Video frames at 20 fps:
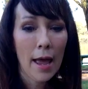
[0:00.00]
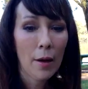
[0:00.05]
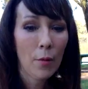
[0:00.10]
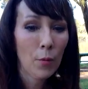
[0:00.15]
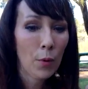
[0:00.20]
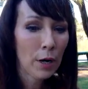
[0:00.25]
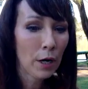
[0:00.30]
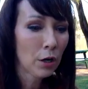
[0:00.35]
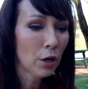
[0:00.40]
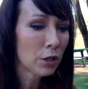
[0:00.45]

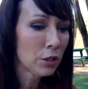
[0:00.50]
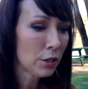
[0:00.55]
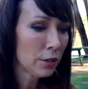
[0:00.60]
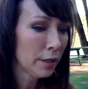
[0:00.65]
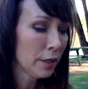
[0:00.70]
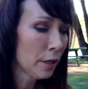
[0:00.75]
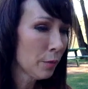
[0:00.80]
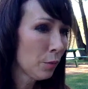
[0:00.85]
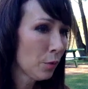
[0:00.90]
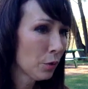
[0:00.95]
When I got to
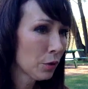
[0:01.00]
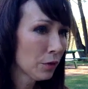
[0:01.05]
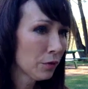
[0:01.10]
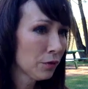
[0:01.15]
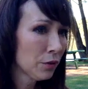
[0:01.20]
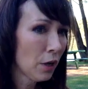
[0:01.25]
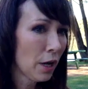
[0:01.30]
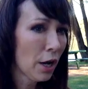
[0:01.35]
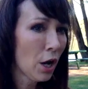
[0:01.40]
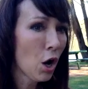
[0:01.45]
the airport to
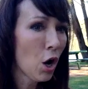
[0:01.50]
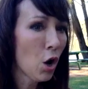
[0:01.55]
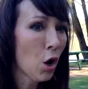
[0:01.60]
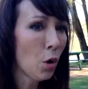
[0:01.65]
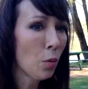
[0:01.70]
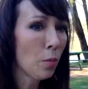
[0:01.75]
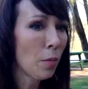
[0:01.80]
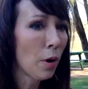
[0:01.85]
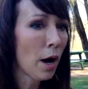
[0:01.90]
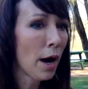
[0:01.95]
fly
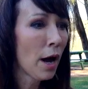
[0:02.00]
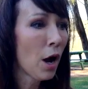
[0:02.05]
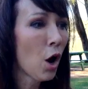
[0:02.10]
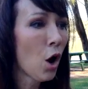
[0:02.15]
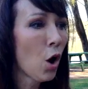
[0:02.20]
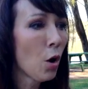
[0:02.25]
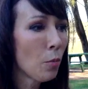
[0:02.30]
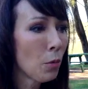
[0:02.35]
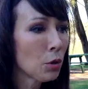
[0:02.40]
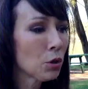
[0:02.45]
home, I
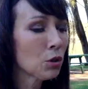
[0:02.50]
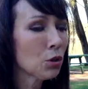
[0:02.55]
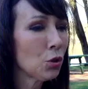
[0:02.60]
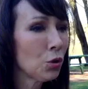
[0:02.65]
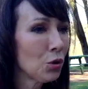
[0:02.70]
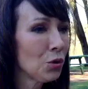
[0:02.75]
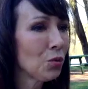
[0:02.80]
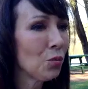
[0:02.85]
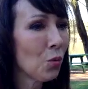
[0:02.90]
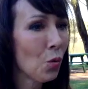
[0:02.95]
almost
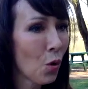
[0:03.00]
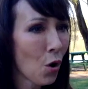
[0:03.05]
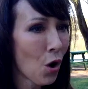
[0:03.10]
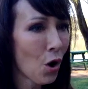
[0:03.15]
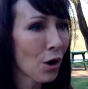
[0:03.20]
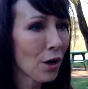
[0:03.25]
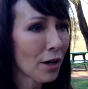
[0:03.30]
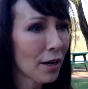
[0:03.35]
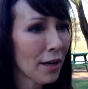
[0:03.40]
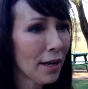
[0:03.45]
couldn't walk.
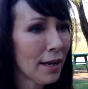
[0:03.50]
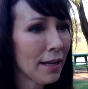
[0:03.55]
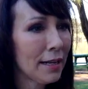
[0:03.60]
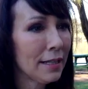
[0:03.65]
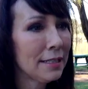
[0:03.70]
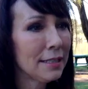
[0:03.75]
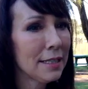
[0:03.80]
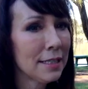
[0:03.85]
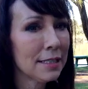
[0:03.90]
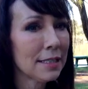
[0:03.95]
It
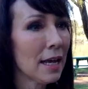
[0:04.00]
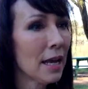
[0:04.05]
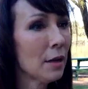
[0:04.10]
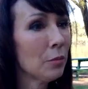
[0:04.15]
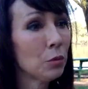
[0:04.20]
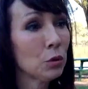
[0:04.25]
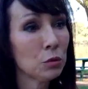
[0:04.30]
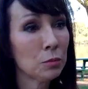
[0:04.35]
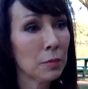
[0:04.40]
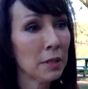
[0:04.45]
had
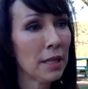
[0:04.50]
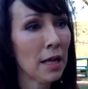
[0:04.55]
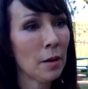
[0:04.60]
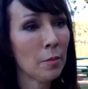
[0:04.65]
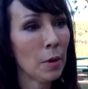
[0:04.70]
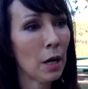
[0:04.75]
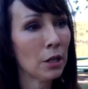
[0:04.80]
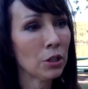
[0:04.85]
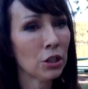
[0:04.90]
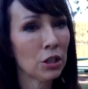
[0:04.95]
disabled me that
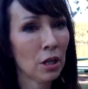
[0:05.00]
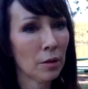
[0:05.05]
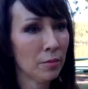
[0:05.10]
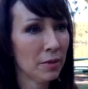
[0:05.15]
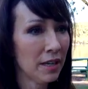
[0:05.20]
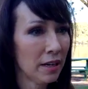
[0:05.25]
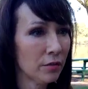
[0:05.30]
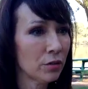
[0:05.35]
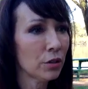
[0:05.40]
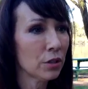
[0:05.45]
much, and I'm
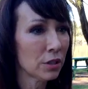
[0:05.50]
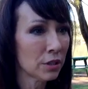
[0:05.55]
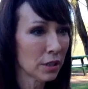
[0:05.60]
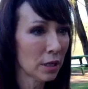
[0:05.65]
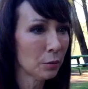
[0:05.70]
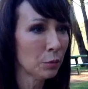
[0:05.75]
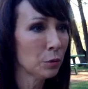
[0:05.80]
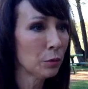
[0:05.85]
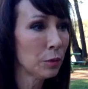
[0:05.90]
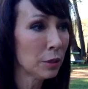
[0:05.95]
never
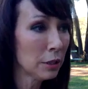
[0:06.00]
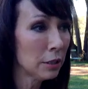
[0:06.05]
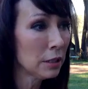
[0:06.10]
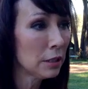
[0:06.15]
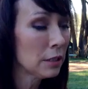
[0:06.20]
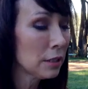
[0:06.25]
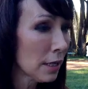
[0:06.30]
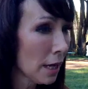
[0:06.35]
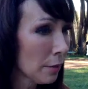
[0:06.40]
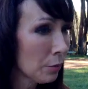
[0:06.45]
disabled, but it
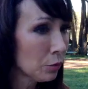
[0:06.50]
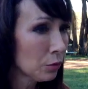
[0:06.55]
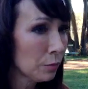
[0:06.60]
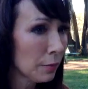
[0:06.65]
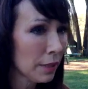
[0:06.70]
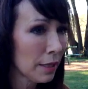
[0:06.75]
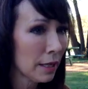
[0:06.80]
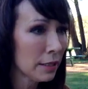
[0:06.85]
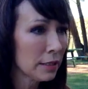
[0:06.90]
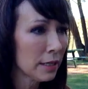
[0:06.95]
disabled
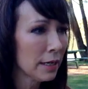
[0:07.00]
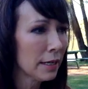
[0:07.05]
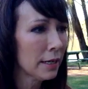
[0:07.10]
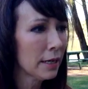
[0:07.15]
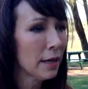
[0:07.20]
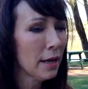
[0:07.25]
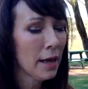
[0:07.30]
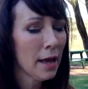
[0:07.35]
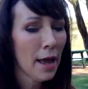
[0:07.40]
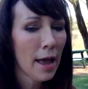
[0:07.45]
me that day.
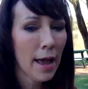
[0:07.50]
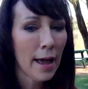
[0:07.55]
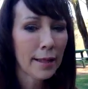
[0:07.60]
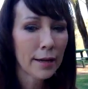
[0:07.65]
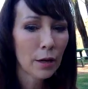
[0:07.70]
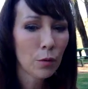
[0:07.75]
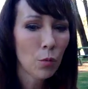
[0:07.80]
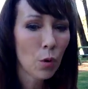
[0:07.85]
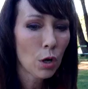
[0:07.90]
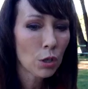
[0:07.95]
And
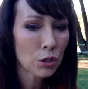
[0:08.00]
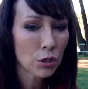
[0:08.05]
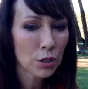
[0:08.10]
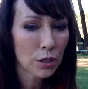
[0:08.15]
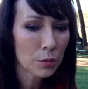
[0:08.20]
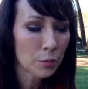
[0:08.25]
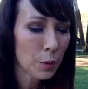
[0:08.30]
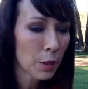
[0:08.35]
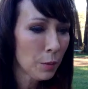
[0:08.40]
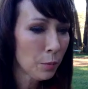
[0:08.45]
I watched
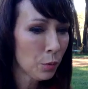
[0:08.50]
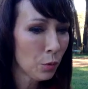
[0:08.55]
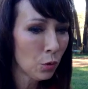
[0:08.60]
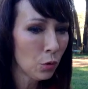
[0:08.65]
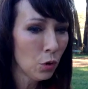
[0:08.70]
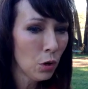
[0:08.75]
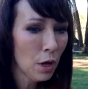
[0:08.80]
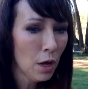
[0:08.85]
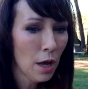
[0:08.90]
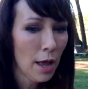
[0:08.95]
these people,
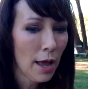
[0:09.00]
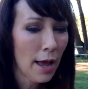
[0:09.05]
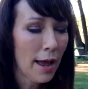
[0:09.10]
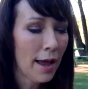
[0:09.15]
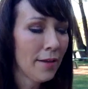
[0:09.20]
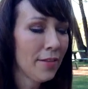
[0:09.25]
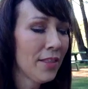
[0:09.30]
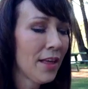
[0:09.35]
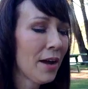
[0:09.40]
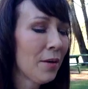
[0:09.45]

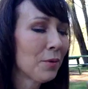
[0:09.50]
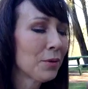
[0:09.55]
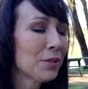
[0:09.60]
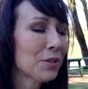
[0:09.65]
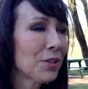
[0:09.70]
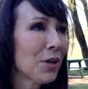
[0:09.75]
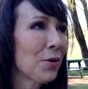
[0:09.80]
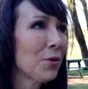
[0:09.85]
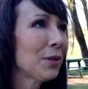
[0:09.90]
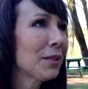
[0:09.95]
and they were
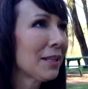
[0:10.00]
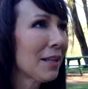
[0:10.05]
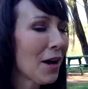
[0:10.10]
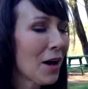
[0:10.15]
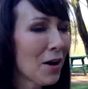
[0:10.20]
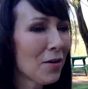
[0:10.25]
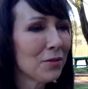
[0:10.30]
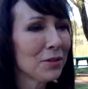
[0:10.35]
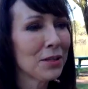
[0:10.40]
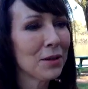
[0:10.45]
so in
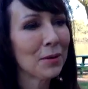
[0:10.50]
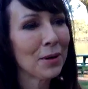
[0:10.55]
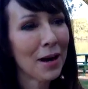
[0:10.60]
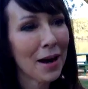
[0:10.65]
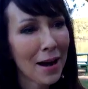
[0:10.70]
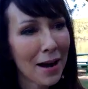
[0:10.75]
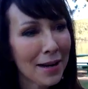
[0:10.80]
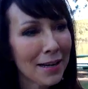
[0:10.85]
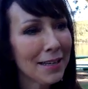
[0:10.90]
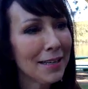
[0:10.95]
love, and they were
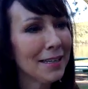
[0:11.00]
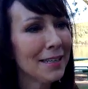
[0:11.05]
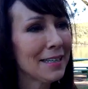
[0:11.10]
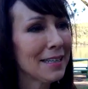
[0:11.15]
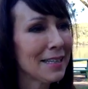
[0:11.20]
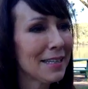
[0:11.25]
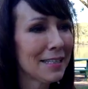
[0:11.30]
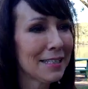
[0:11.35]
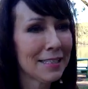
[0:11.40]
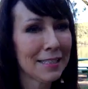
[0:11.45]
hugging and
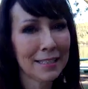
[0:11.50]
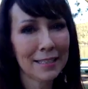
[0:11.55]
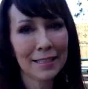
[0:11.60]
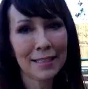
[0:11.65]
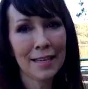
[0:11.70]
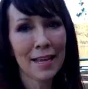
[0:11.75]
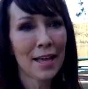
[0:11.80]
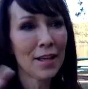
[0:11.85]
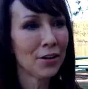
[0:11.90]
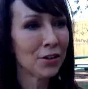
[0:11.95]
kissing, and
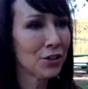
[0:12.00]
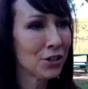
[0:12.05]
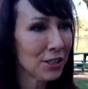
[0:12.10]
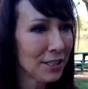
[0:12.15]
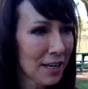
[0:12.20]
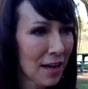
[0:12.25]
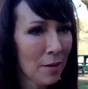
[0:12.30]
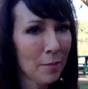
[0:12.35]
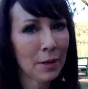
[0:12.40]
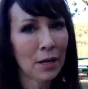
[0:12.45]
the energy
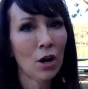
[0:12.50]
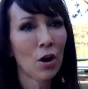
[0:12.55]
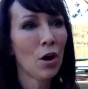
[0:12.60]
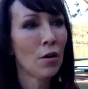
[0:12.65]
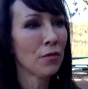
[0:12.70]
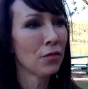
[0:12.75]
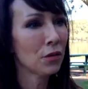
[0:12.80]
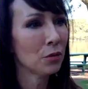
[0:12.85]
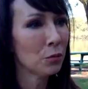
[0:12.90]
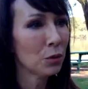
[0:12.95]
coming
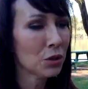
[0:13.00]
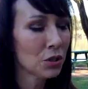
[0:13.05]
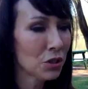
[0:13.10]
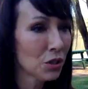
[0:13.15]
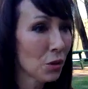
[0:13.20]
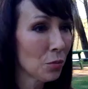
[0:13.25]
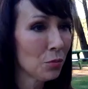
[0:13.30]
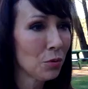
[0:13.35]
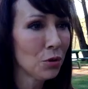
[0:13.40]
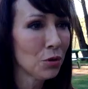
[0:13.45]
off them was
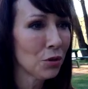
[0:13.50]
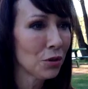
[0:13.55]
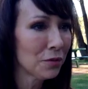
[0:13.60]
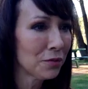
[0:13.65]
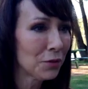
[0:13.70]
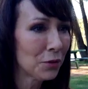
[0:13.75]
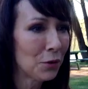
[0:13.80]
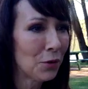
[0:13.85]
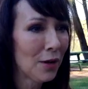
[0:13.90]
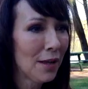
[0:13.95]
so
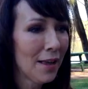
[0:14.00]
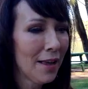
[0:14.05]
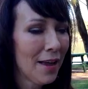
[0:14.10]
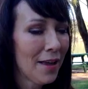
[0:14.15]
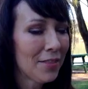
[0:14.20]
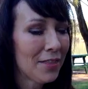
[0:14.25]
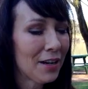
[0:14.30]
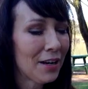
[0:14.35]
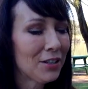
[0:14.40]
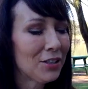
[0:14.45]
beautiful
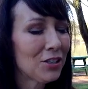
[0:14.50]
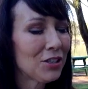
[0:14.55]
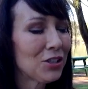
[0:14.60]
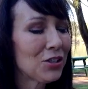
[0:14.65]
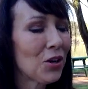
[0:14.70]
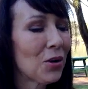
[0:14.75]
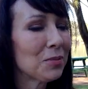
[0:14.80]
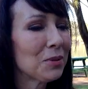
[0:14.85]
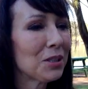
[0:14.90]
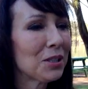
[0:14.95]
that I just
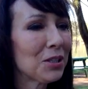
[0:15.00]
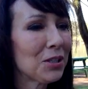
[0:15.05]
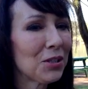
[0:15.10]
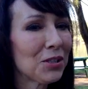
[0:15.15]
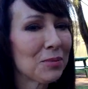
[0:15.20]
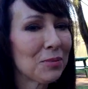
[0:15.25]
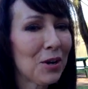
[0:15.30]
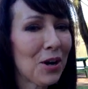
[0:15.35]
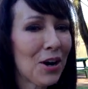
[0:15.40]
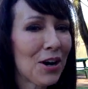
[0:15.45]
stopped and
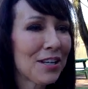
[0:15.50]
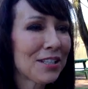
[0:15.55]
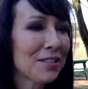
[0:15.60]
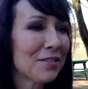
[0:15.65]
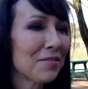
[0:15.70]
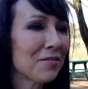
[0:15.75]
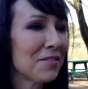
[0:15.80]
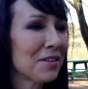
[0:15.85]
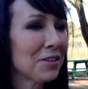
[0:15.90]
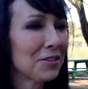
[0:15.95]
closed my eyes and
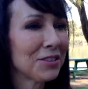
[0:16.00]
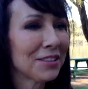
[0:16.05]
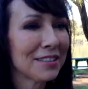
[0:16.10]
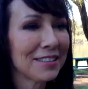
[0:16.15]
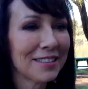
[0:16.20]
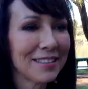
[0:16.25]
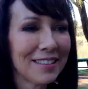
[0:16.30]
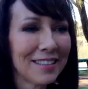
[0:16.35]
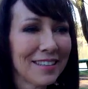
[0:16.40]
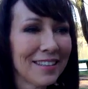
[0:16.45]
felt it,
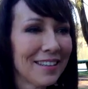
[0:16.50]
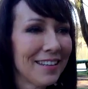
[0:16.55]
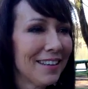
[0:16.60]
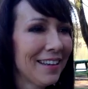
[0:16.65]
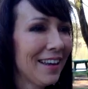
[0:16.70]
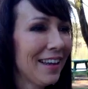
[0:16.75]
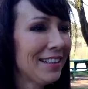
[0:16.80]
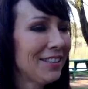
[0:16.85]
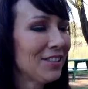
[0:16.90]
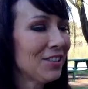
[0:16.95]

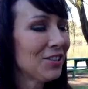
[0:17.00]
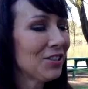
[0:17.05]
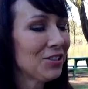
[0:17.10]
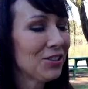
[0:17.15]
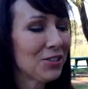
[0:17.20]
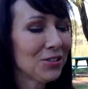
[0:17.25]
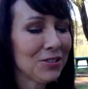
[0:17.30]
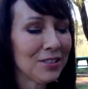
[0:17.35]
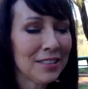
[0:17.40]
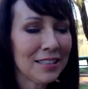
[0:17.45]
and just
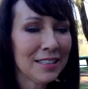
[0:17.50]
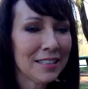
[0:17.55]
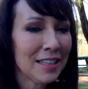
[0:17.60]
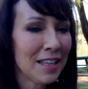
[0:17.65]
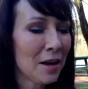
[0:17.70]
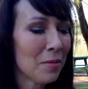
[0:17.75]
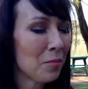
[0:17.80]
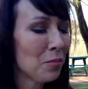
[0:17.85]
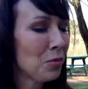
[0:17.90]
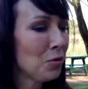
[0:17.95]
tuned into
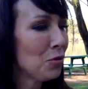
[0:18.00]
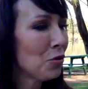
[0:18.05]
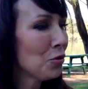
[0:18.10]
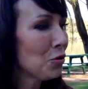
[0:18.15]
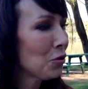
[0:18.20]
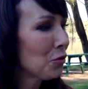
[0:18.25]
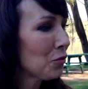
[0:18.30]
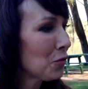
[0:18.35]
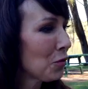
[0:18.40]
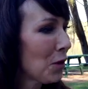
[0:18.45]
that
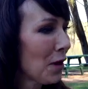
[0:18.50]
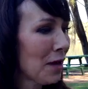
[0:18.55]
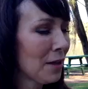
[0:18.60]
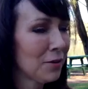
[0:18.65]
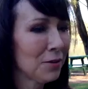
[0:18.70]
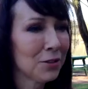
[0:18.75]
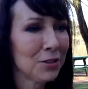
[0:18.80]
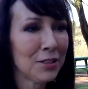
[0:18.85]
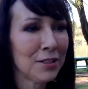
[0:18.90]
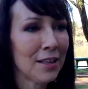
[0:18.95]
beautiful
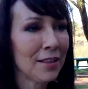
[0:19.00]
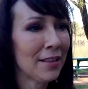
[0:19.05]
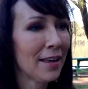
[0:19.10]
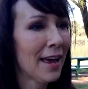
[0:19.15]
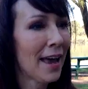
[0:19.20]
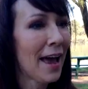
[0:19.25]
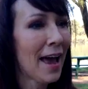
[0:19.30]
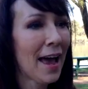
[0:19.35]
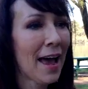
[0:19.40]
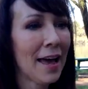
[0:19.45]
energy that they
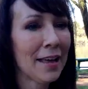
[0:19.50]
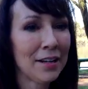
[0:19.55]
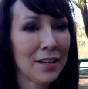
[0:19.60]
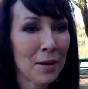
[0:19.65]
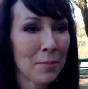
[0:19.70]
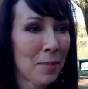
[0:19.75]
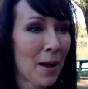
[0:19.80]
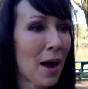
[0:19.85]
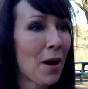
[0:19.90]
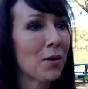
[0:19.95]
had, and I
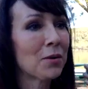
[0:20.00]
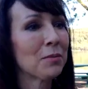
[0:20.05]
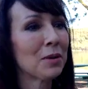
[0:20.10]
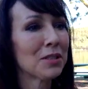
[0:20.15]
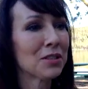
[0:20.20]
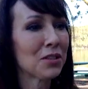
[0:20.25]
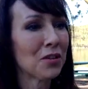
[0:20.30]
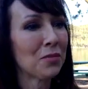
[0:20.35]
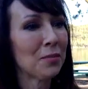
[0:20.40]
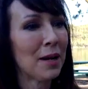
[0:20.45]
powered
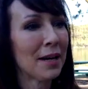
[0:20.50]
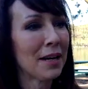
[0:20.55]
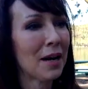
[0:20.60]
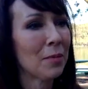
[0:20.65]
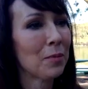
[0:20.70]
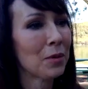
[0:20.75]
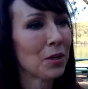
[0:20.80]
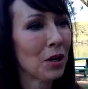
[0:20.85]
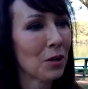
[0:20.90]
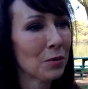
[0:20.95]
myself back
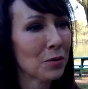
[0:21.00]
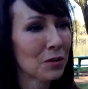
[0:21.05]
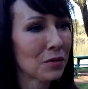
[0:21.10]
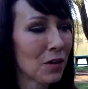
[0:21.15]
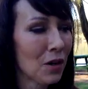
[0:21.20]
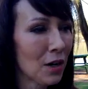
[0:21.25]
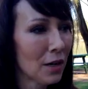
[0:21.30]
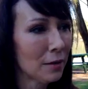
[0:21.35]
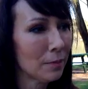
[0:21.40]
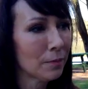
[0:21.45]
up and I was
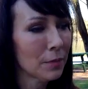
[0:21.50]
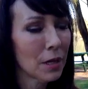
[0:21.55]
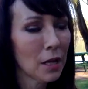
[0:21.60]
fine.